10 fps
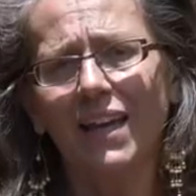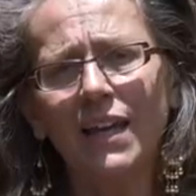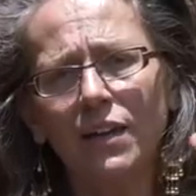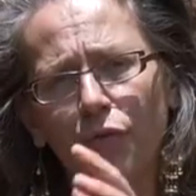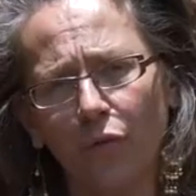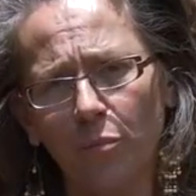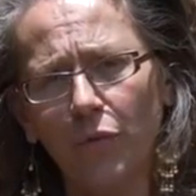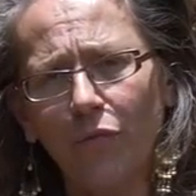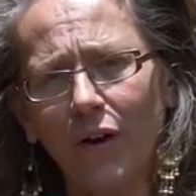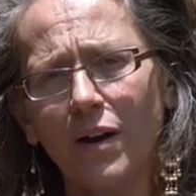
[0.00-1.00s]
they eat from
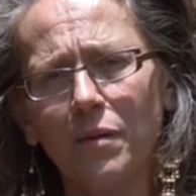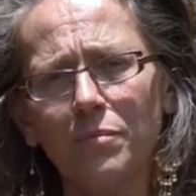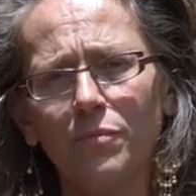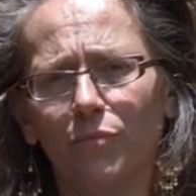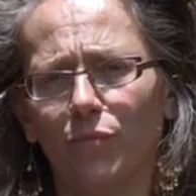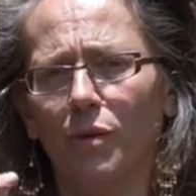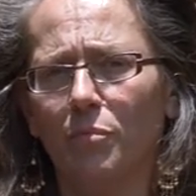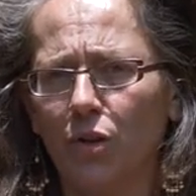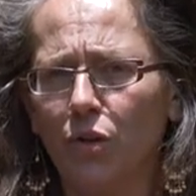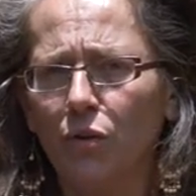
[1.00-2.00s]
the farm. The
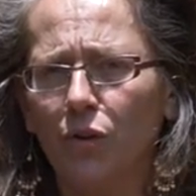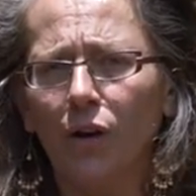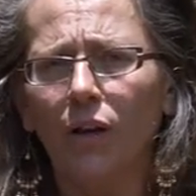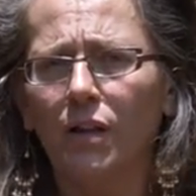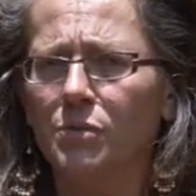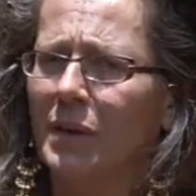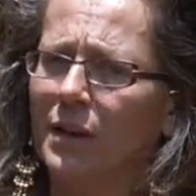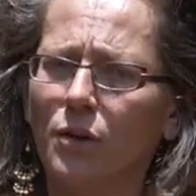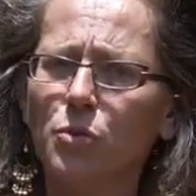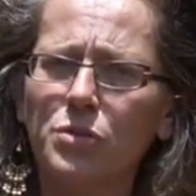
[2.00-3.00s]
manure is
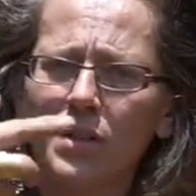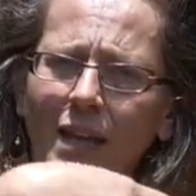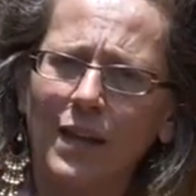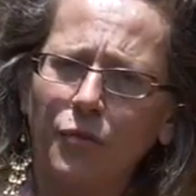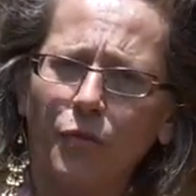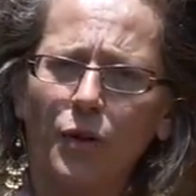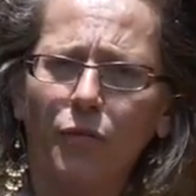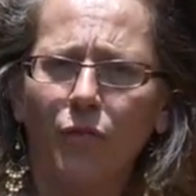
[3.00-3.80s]
being used again for the